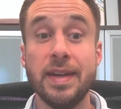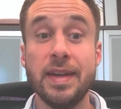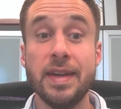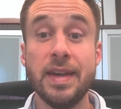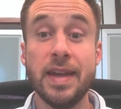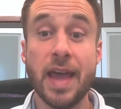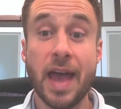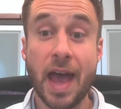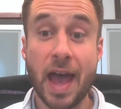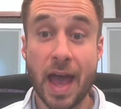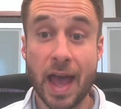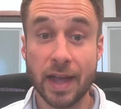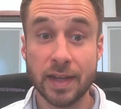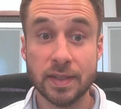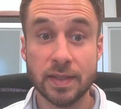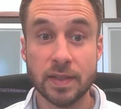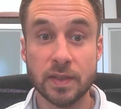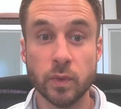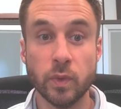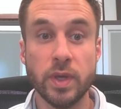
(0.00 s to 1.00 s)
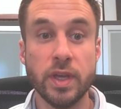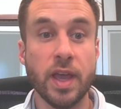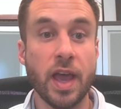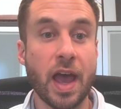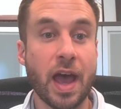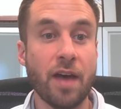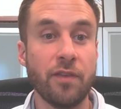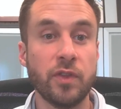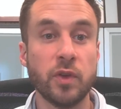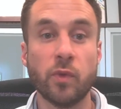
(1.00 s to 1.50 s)
Next, we
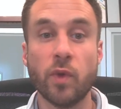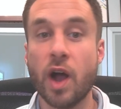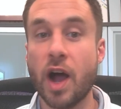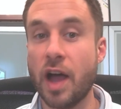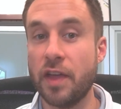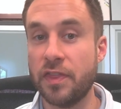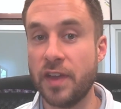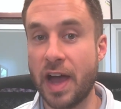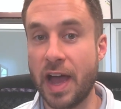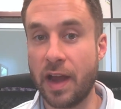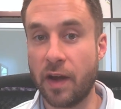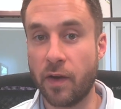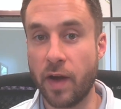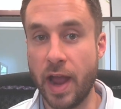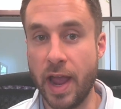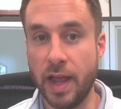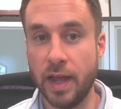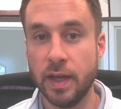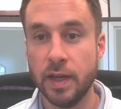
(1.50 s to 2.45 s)
have the Roth IRA.